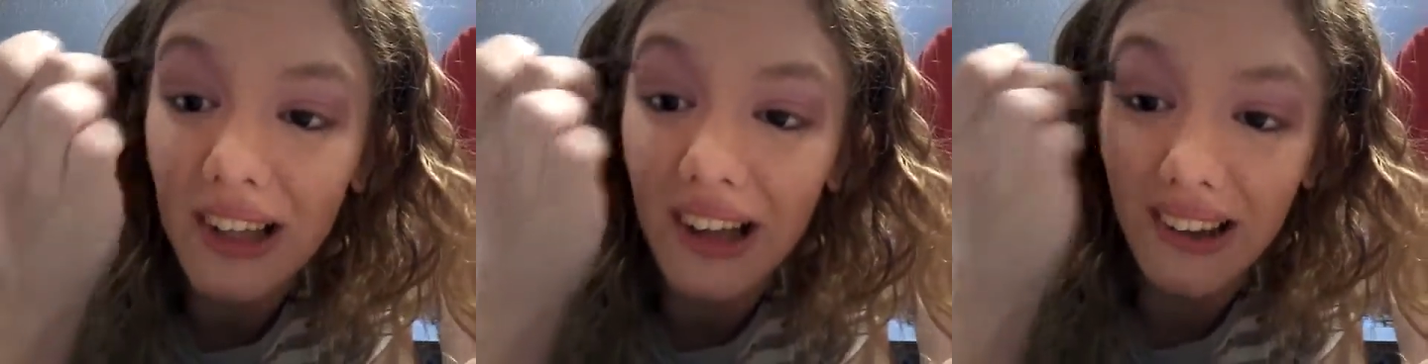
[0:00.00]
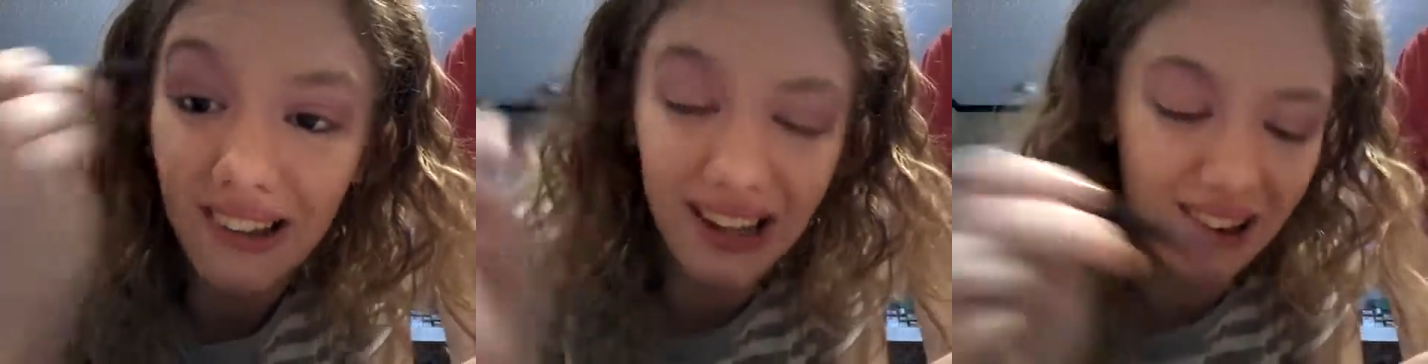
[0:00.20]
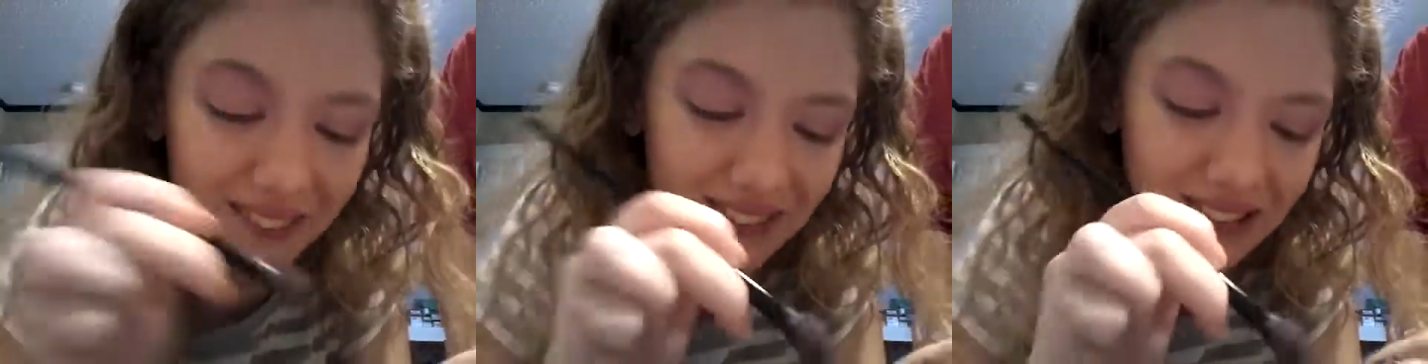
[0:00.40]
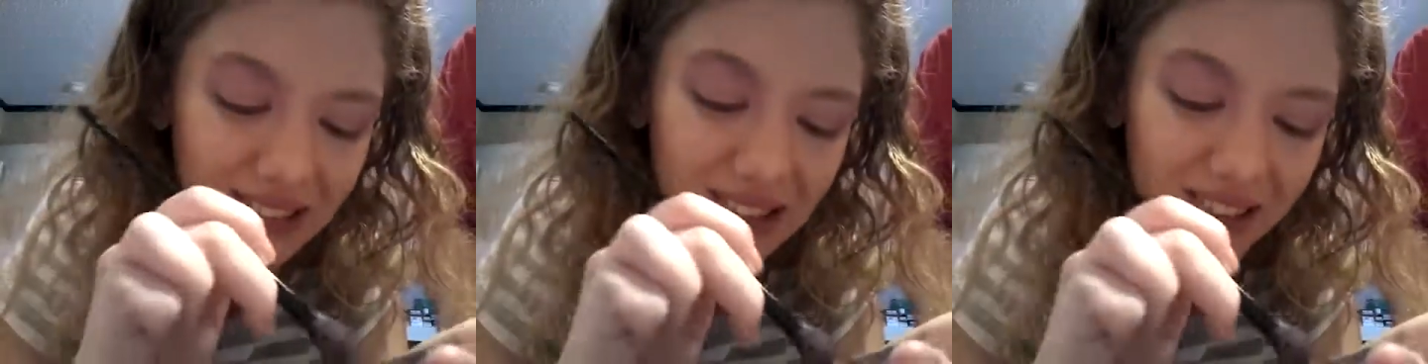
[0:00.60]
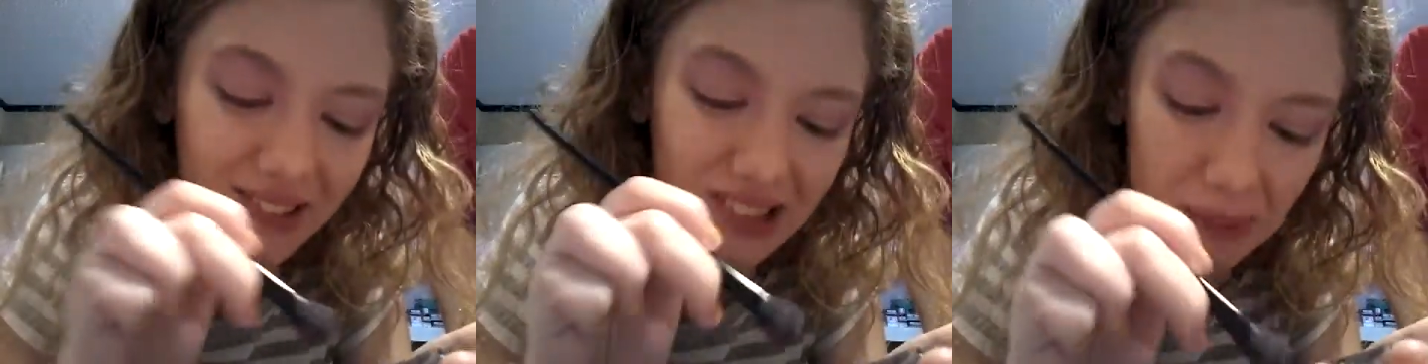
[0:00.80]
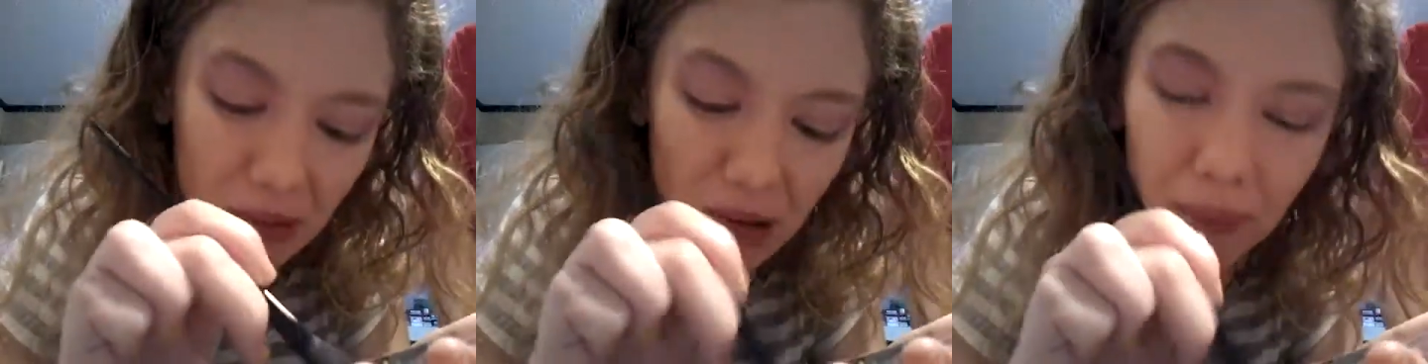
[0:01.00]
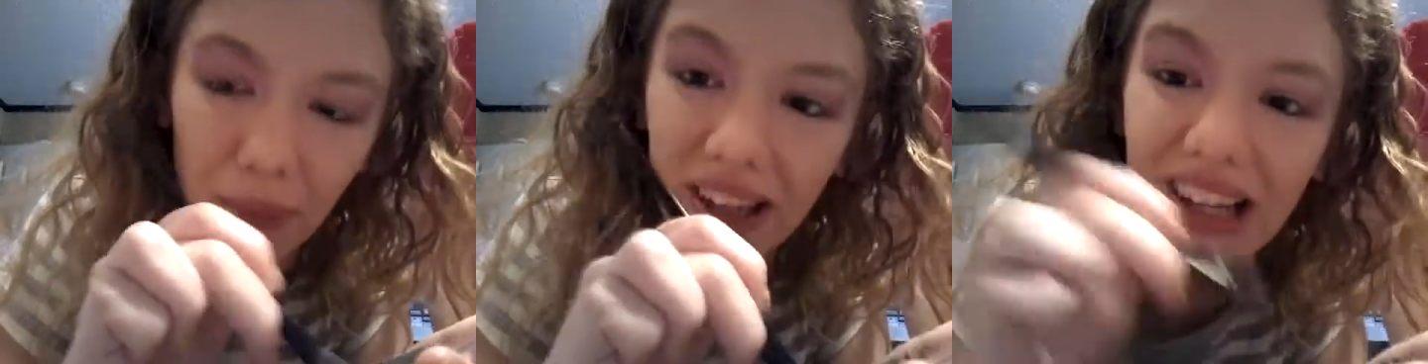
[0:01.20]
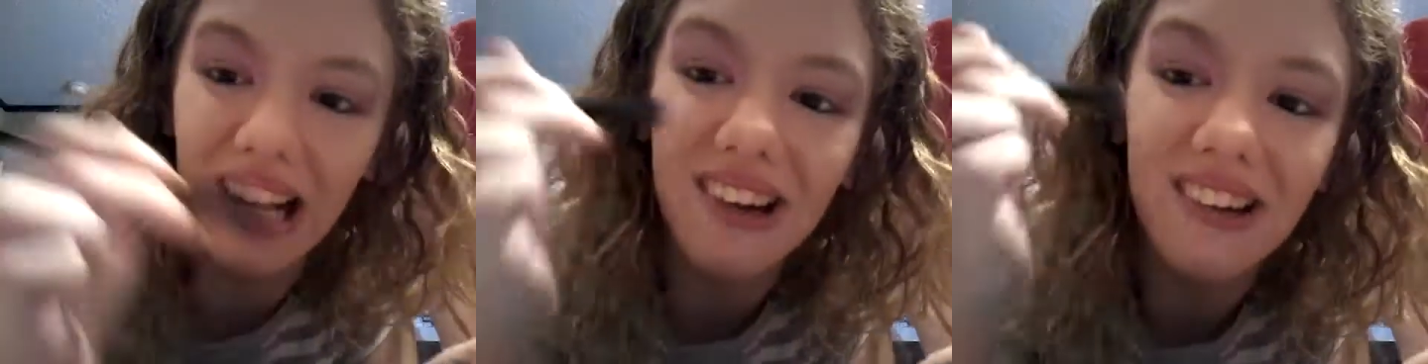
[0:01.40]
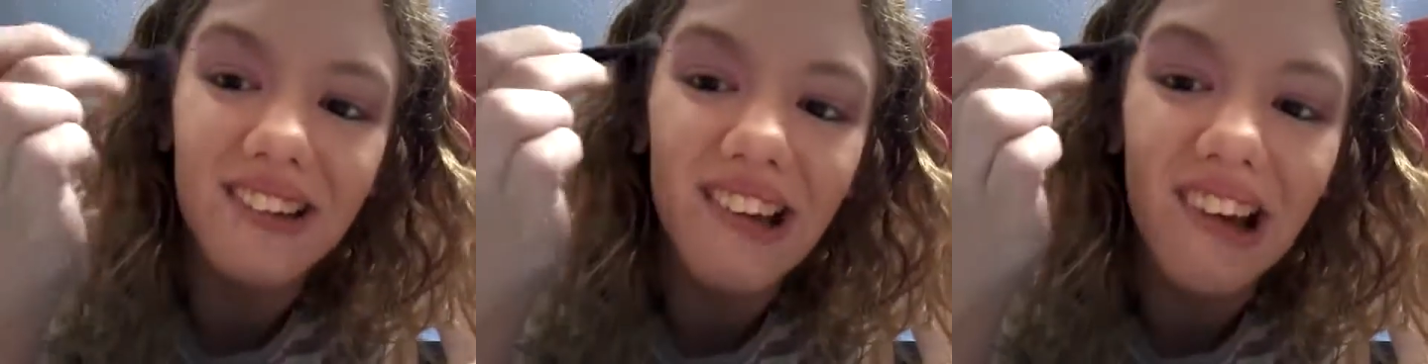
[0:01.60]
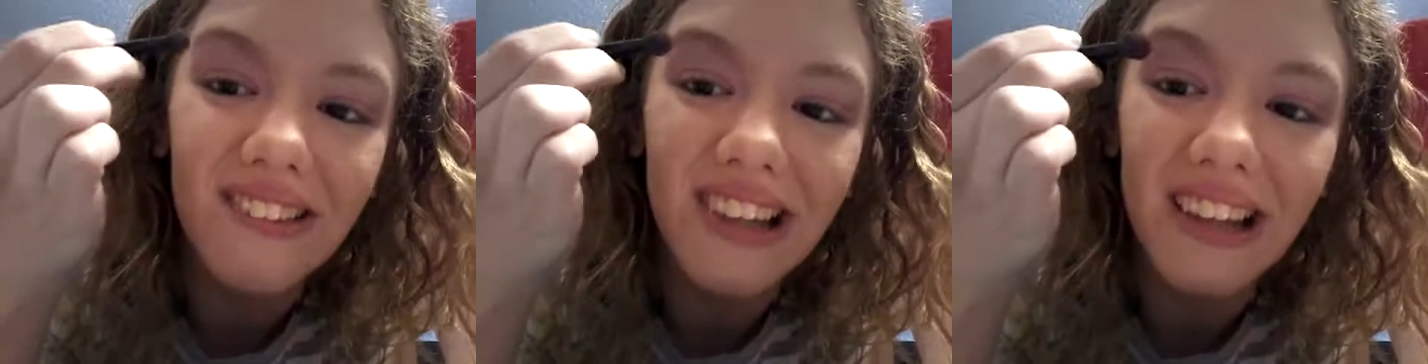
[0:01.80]
That now, you know, some people may not
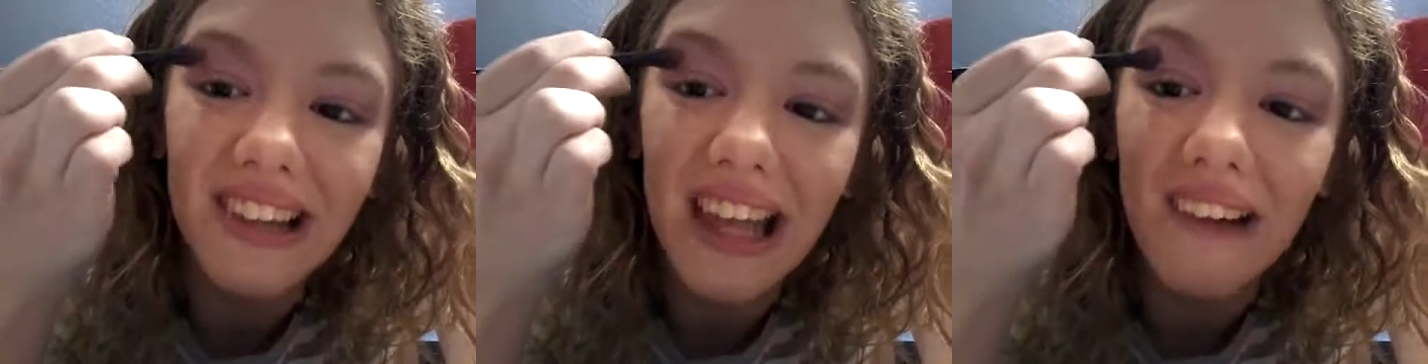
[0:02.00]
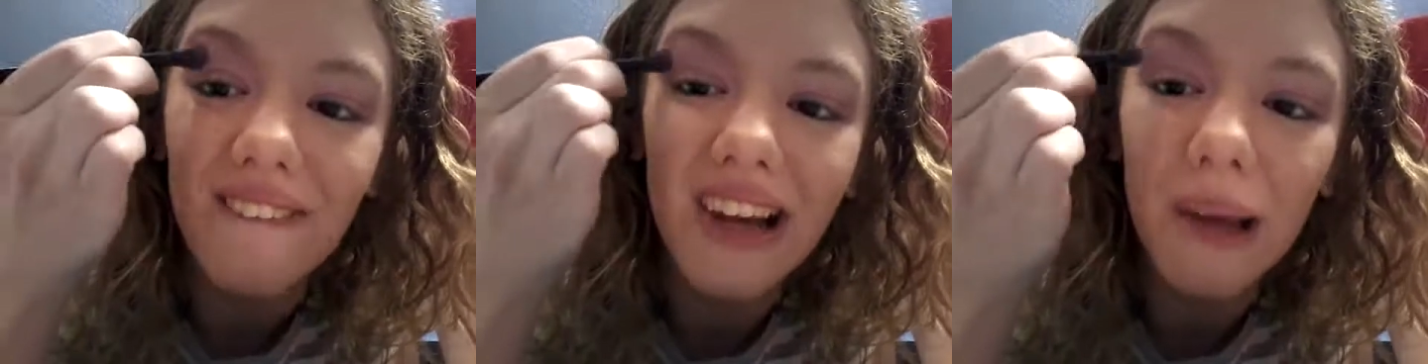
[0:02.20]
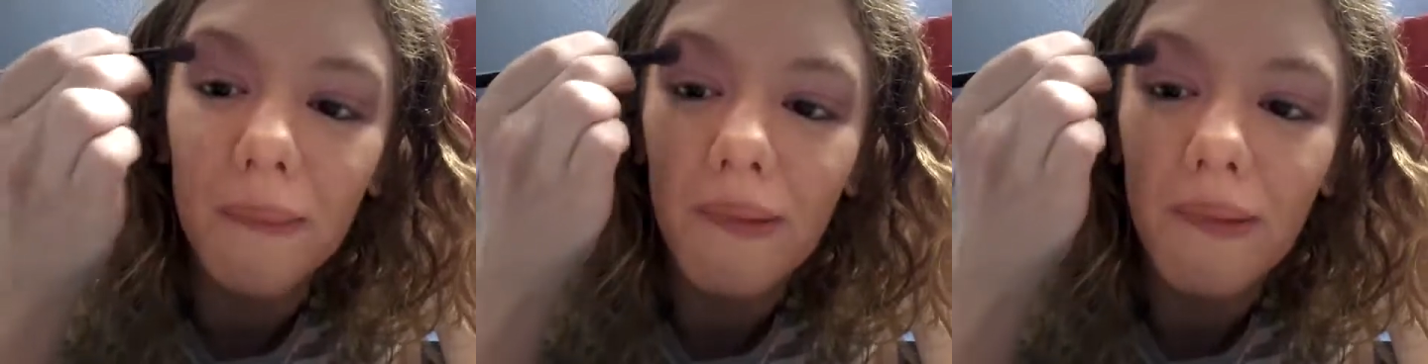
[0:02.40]
do that that way,